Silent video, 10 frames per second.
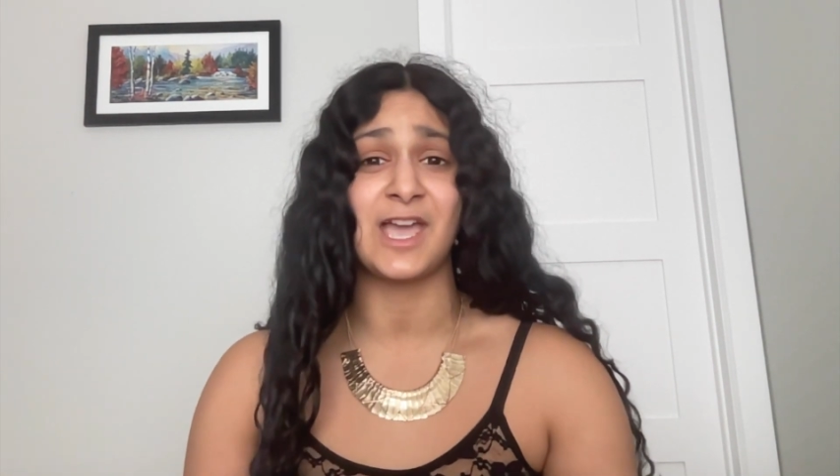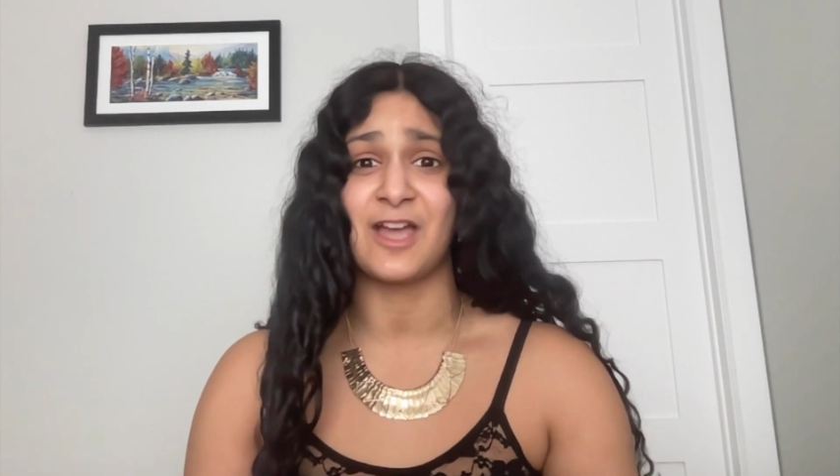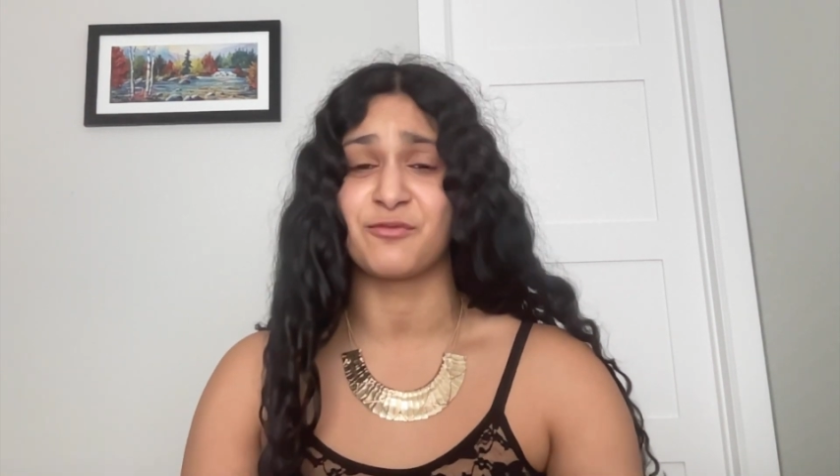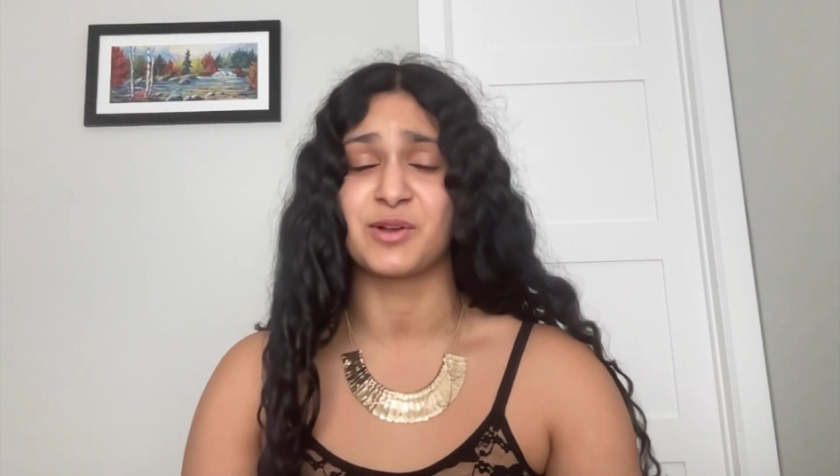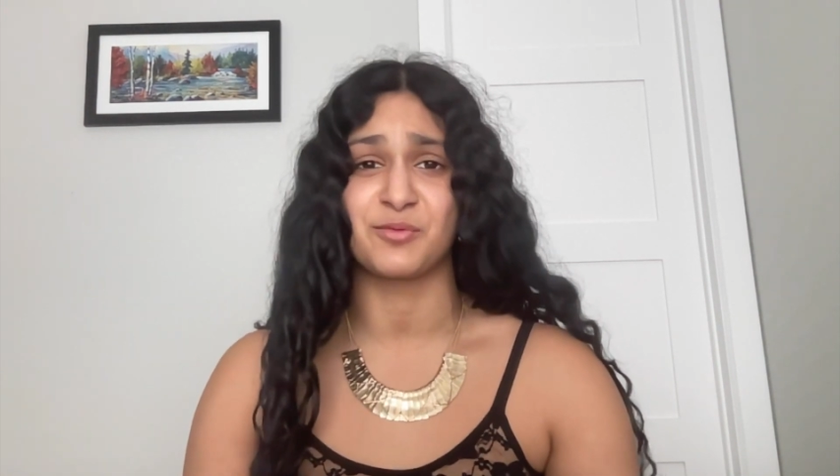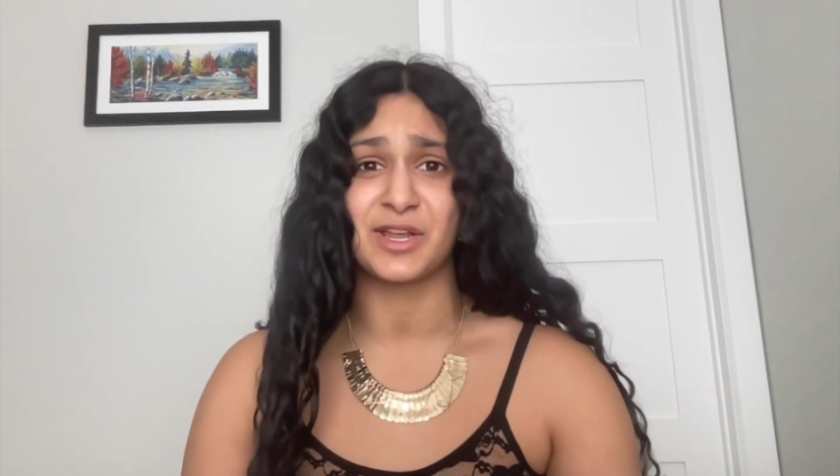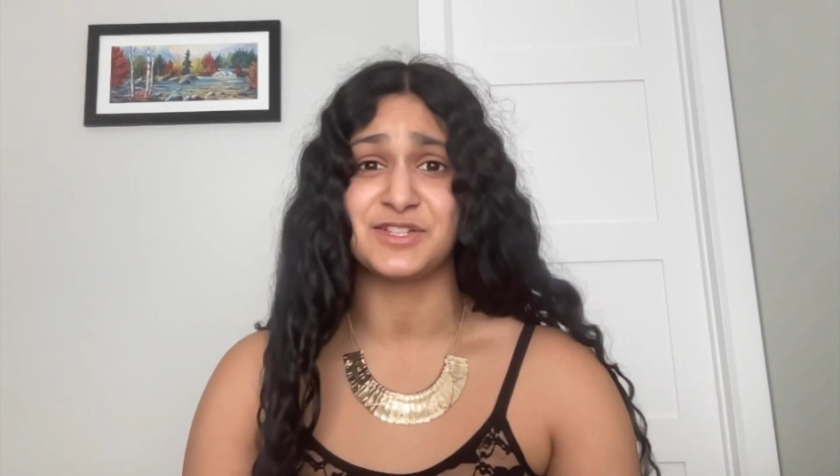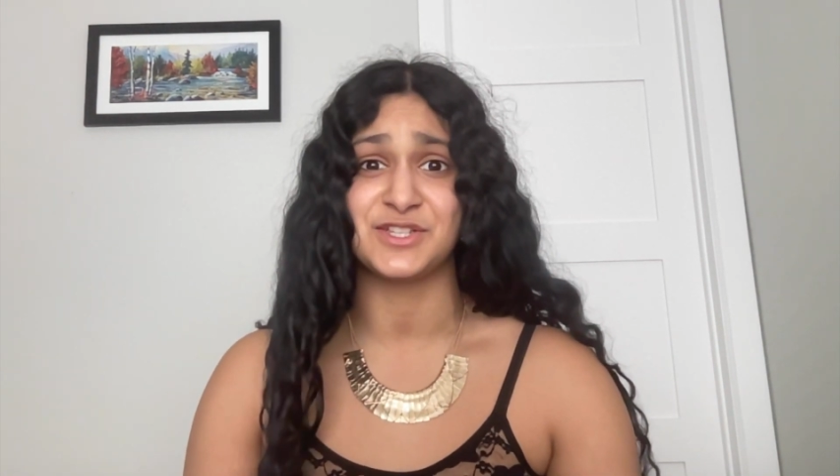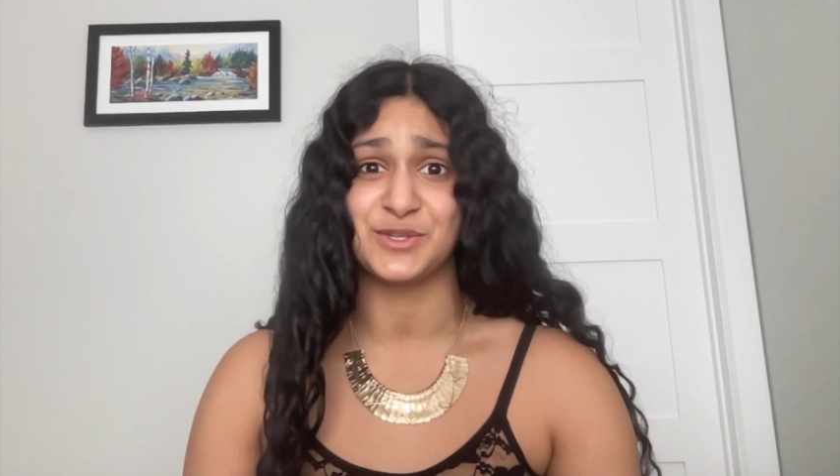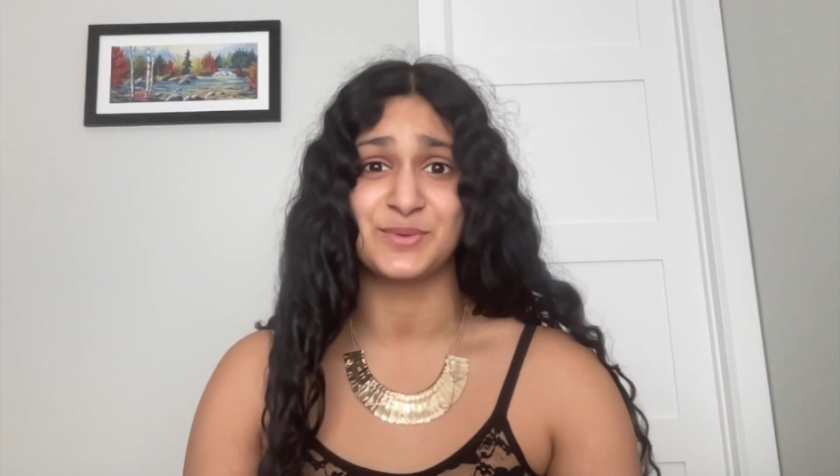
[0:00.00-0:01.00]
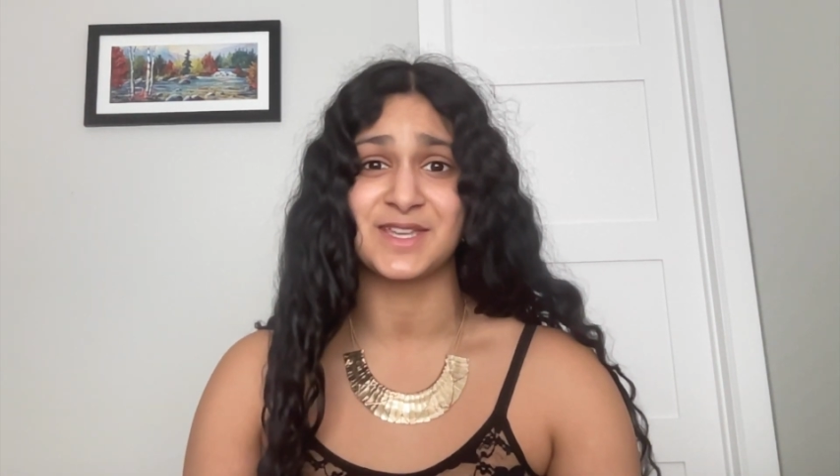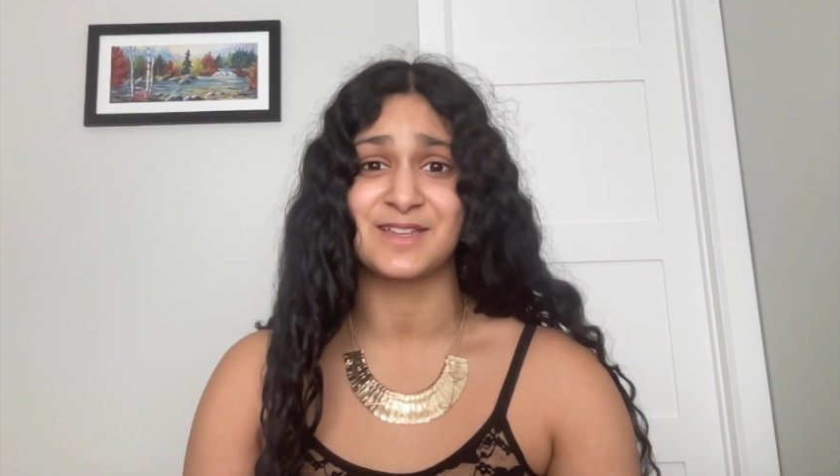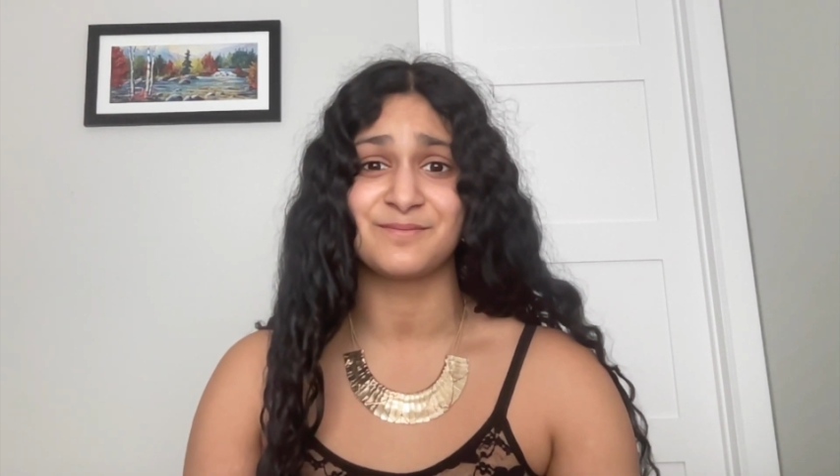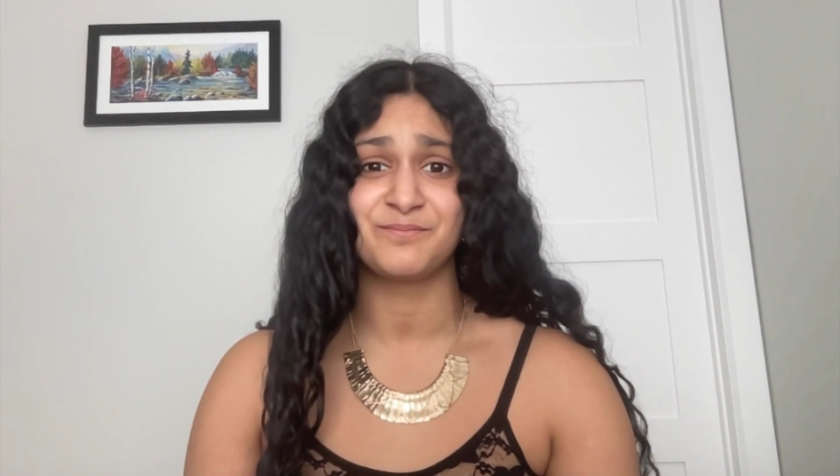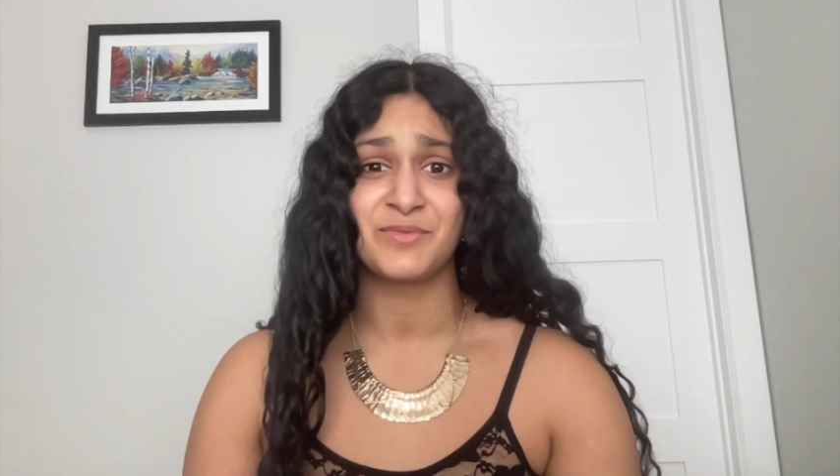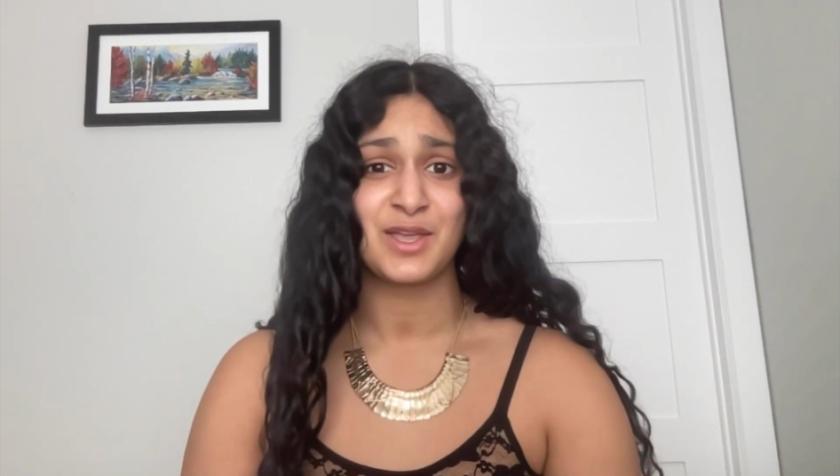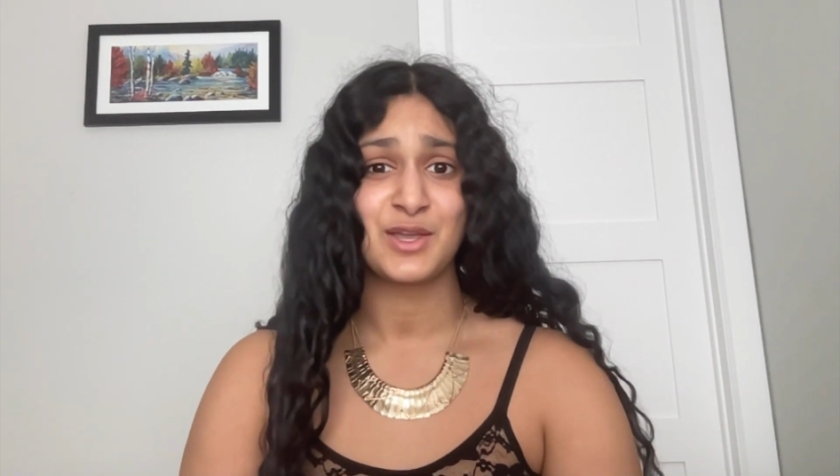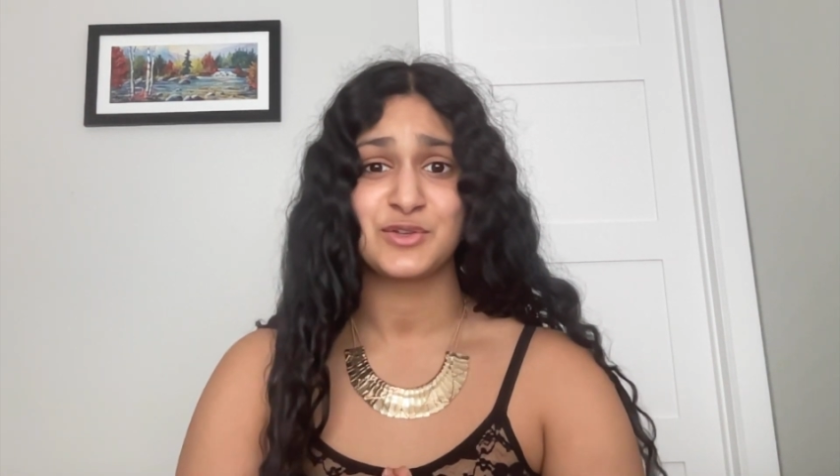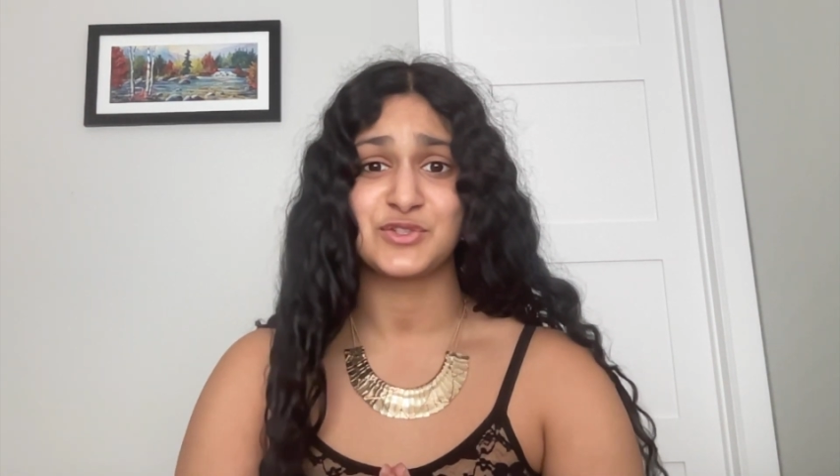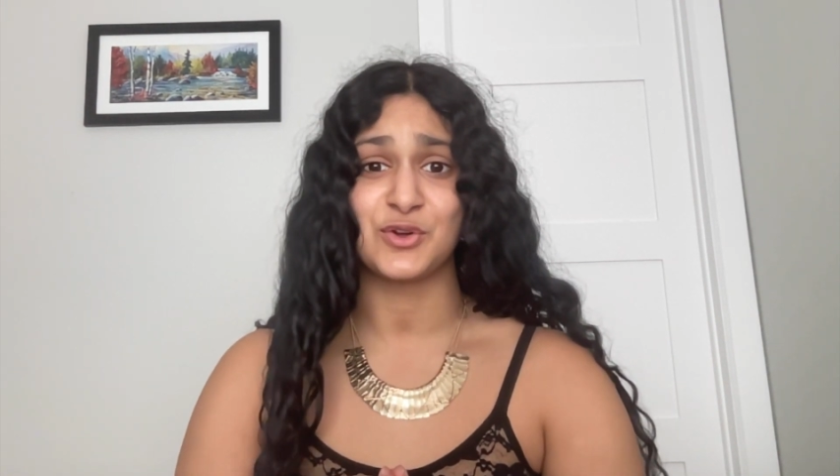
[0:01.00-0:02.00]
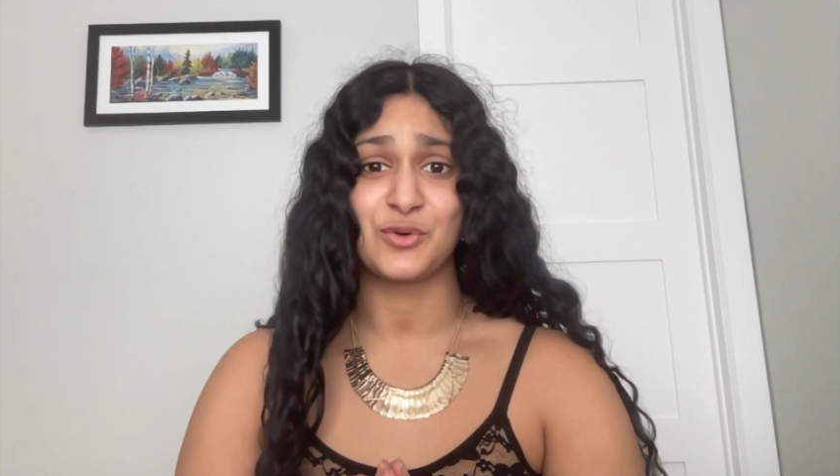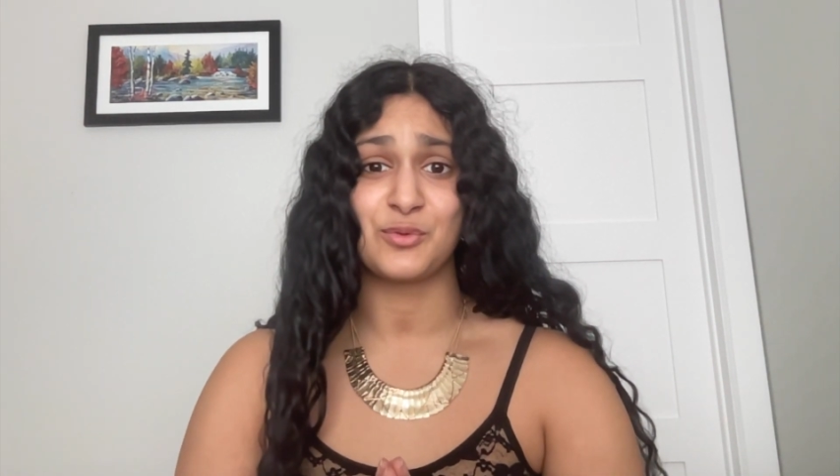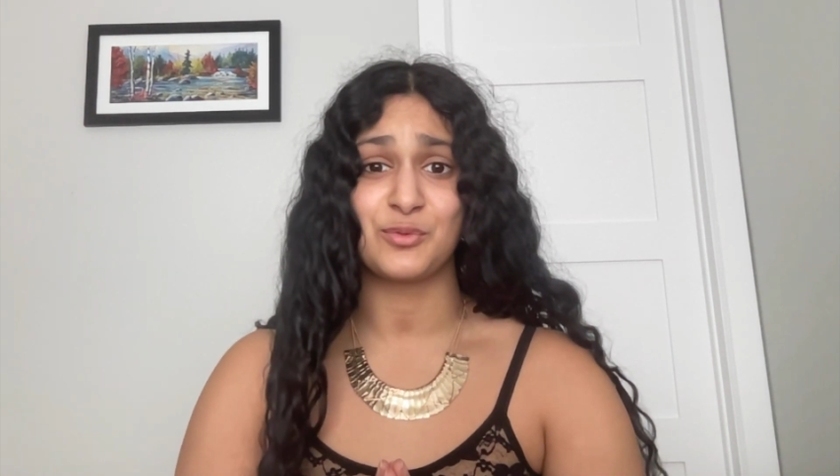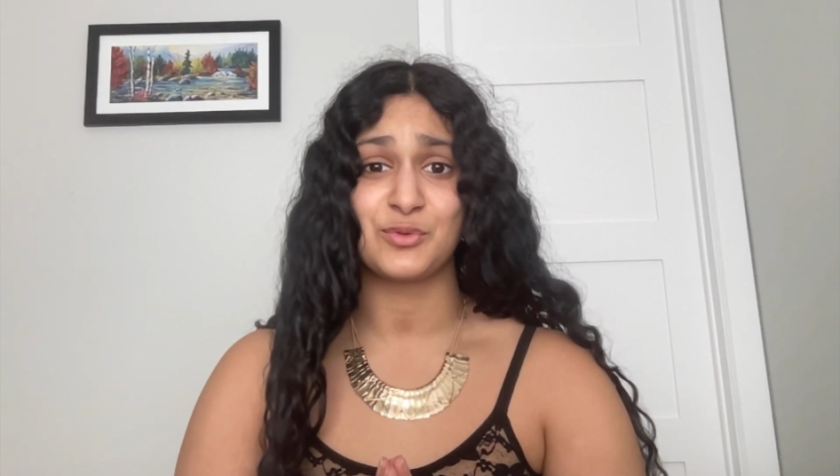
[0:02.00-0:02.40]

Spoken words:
every right to use it. So